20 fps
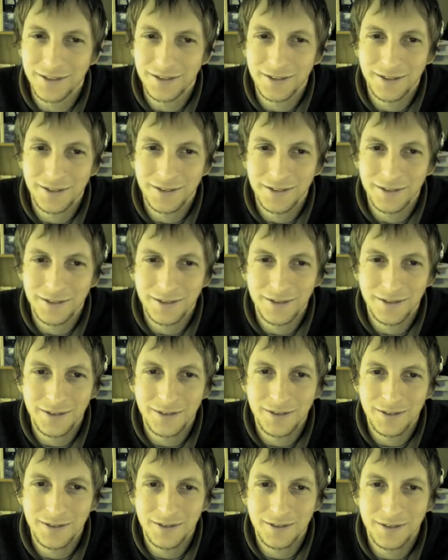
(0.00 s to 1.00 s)

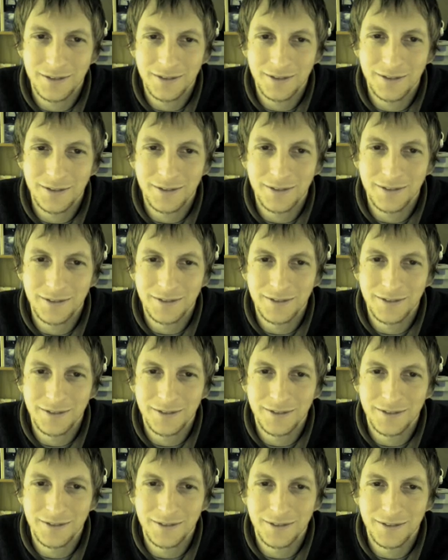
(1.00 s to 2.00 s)

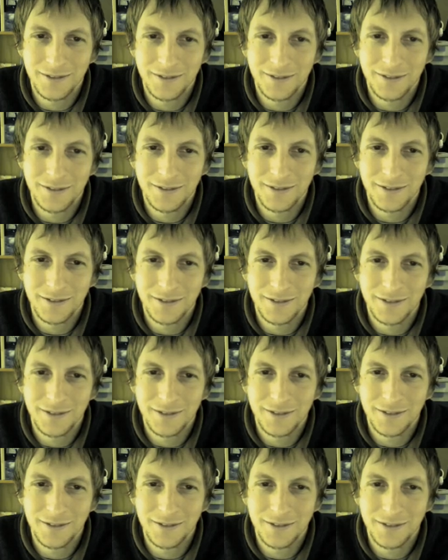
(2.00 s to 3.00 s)

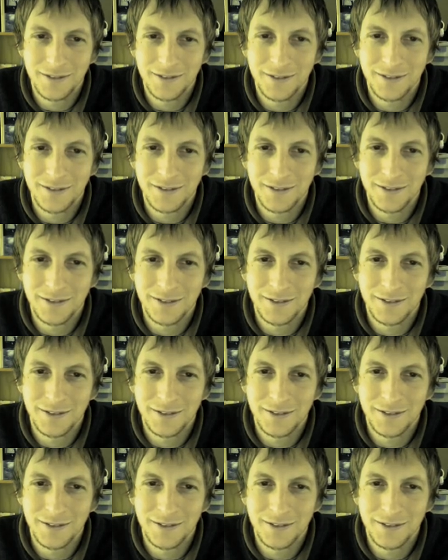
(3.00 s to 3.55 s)
Nothing is said.